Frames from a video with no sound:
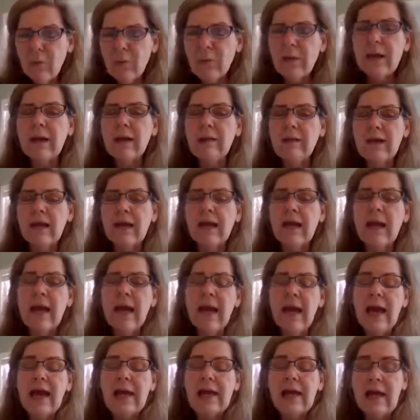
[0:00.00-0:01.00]
really
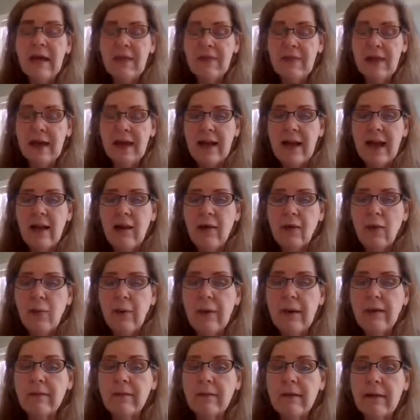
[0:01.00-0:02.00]
get that out
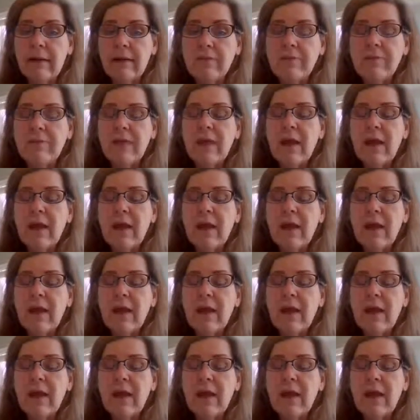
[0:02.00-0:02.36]
quickly.